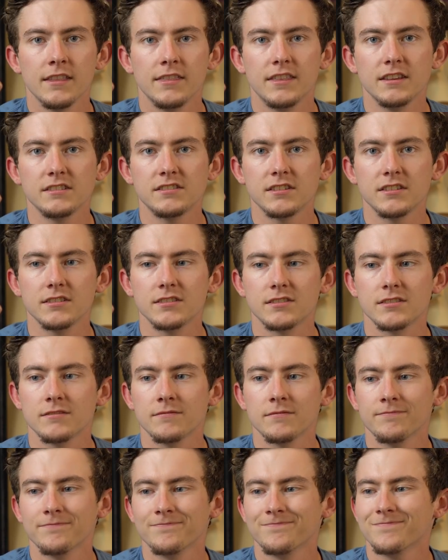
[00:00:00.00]
This
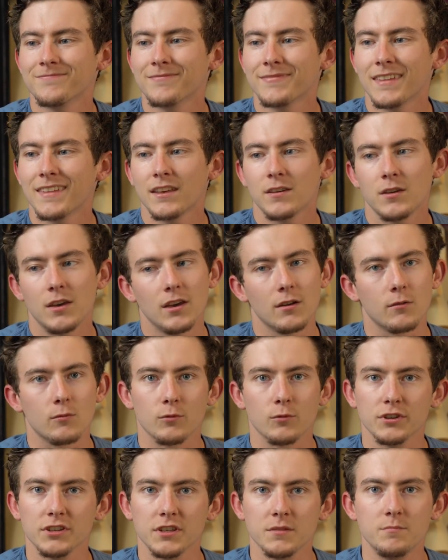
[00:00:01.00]
is a
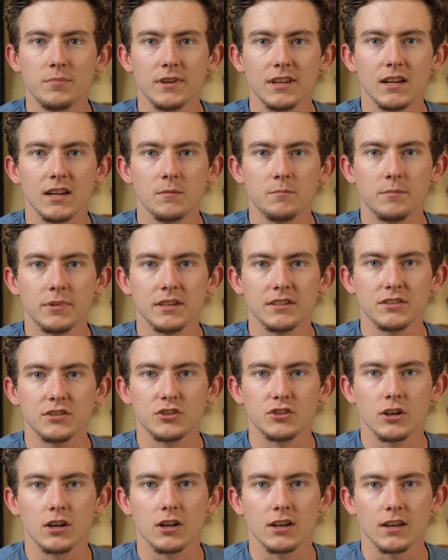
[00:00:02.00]
really beat up piece of
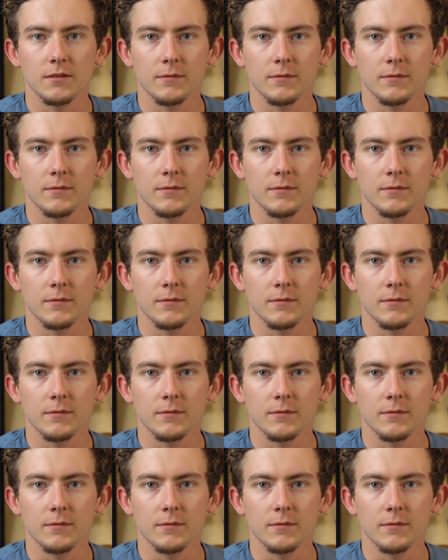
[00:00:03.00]
chalk.